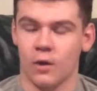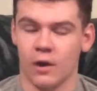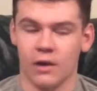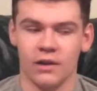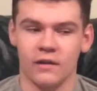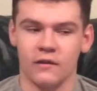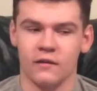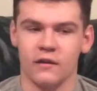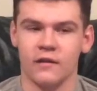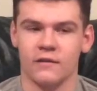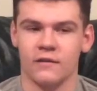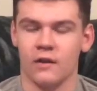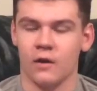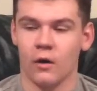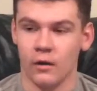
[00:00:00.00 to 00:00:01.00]
Or at least less
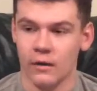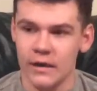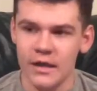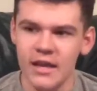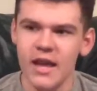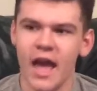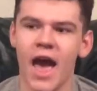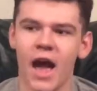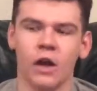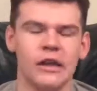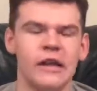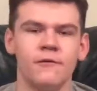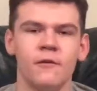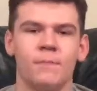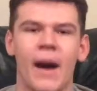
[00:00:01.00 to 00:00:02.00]
than, or hell,
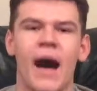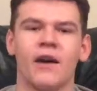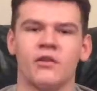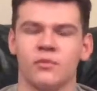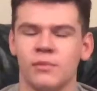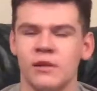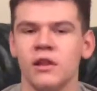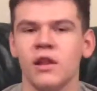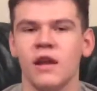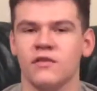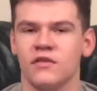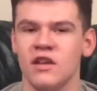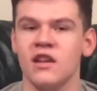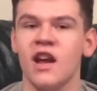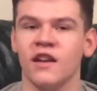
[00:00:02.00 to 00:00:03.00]
even possibly
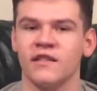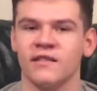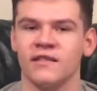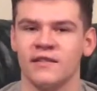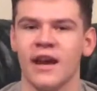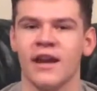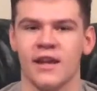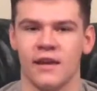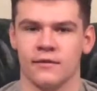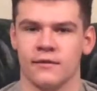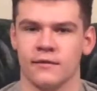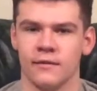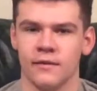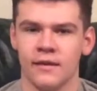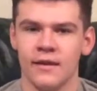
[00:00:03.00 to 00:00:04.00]
less than a
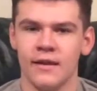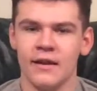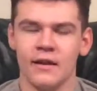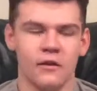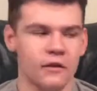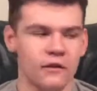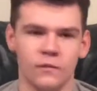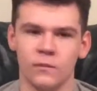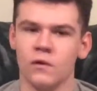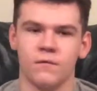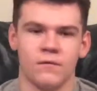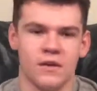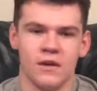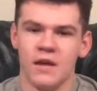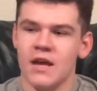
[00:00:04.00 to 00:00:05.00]
second. This
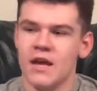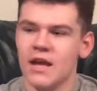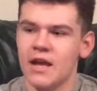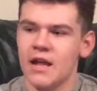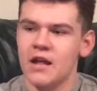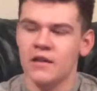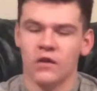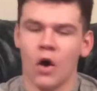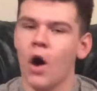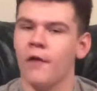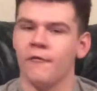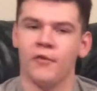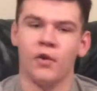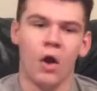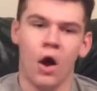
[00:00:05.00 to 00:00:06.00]
movie is
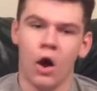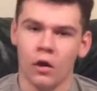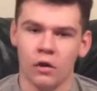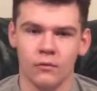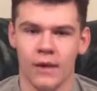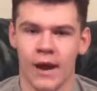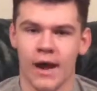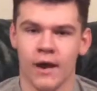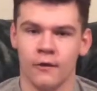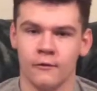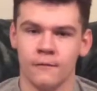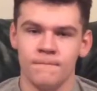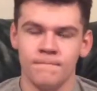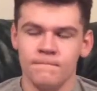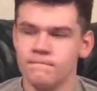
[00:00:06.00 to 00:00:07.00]
awful all
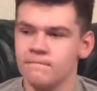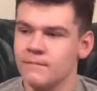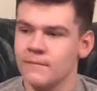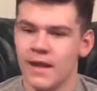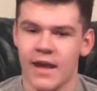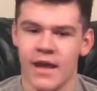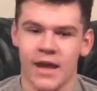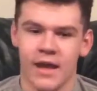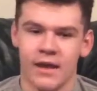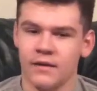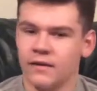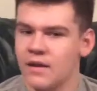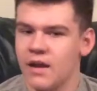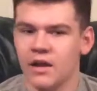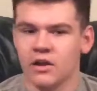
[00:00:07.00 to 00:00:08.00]
around,
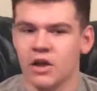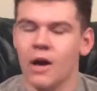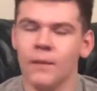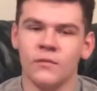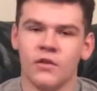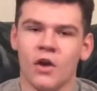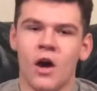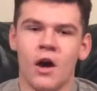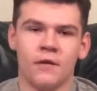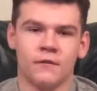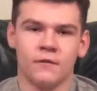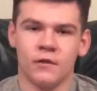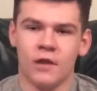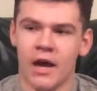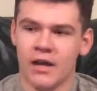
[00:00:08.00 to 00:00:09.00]
and it comes
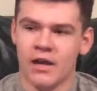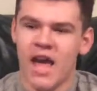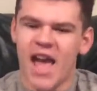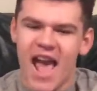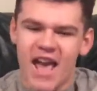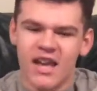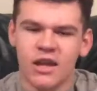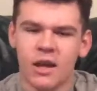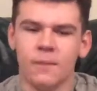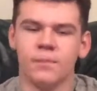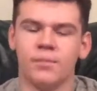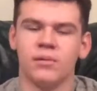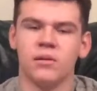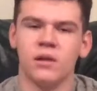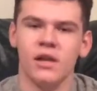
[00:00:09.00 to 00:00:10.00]
off like a
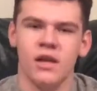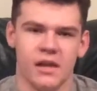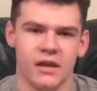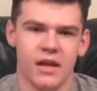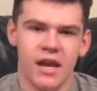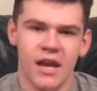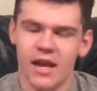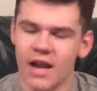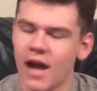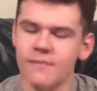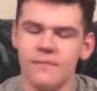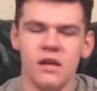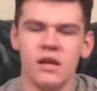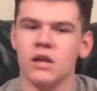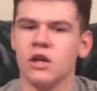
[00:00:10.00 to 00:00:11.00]
complete, and I
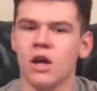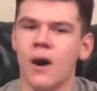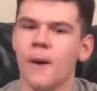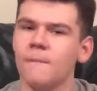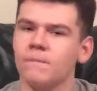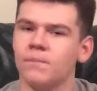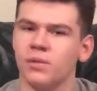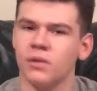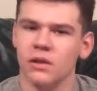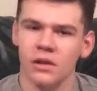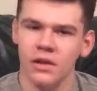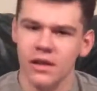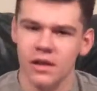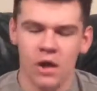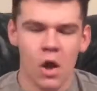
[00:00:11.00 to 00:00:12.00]
mean
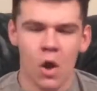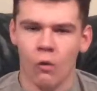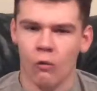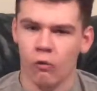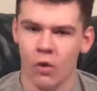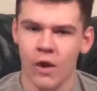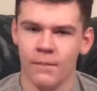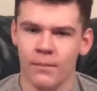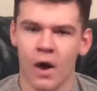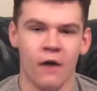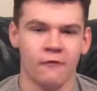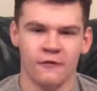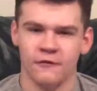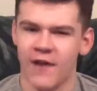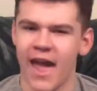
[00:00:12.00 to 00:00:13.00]
complete,
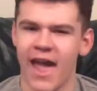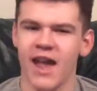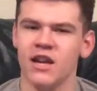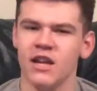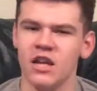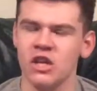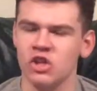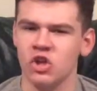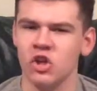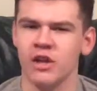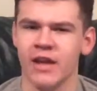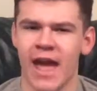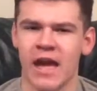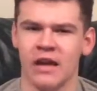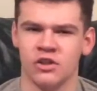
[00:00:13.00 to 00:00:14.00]
ripoff of any
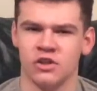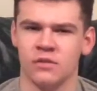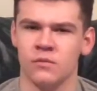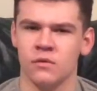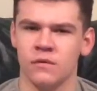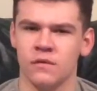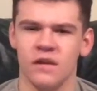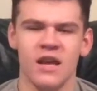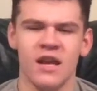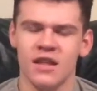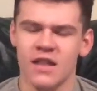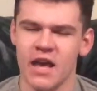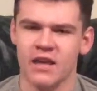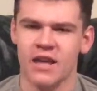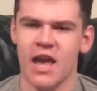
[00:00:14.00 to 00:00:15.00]
good action movie
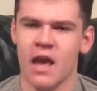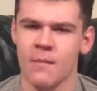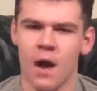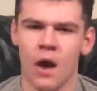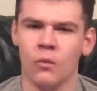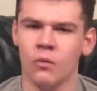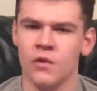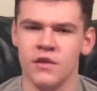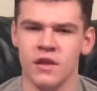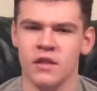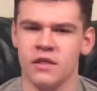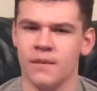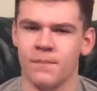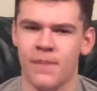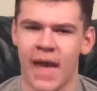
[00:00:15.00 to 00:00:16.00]
that came out
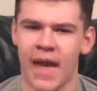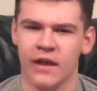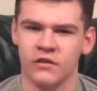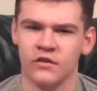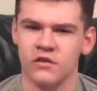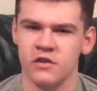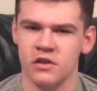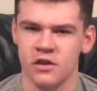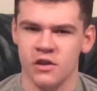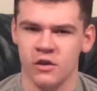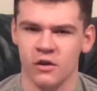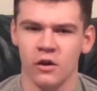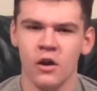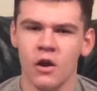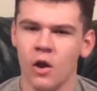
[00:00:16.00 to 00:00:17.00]
within the past
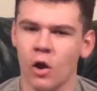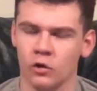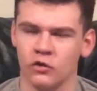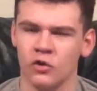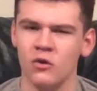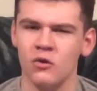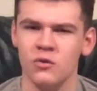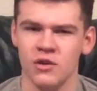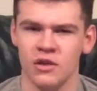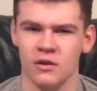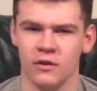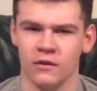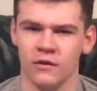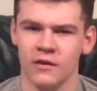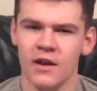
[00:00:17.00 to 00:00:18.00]
year or 2
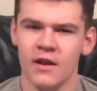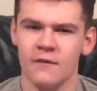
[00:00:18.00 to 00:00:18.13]
years.